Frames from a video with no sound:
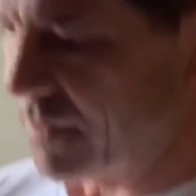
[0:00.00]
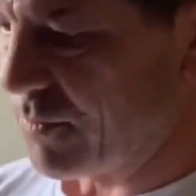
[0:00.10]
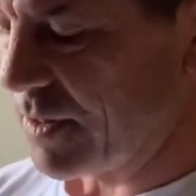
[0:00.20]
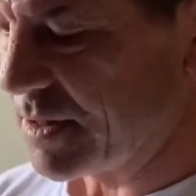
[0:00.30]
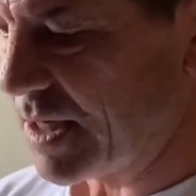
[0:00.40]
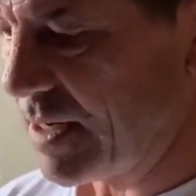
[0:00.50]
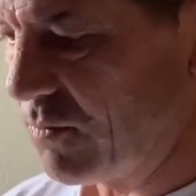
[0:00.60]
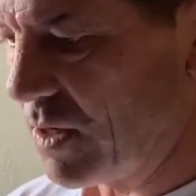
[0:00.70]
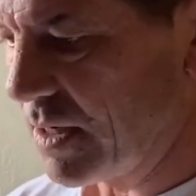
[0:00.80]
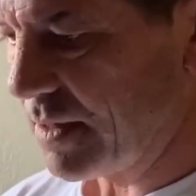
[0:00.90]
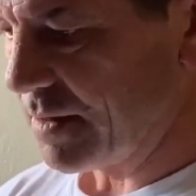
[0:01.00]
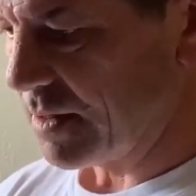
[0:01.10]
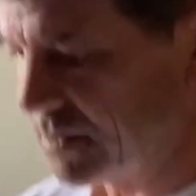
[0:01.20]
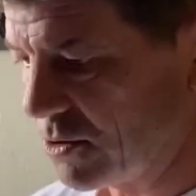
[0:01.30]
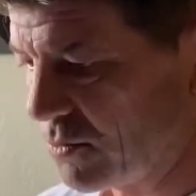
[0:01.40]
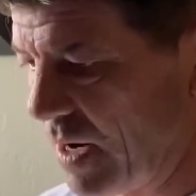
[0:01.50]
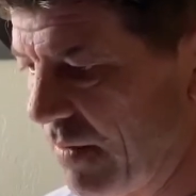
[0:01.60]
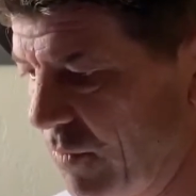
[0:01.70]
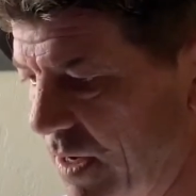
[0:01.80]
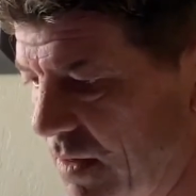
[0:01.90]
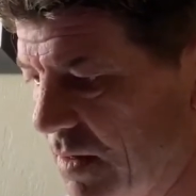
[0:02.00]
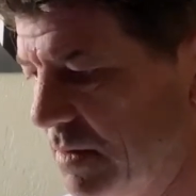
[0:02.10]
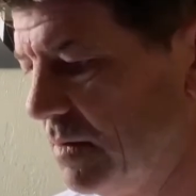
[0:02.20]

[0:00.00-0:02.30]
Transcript: the, where the sidewalk and the driveway are.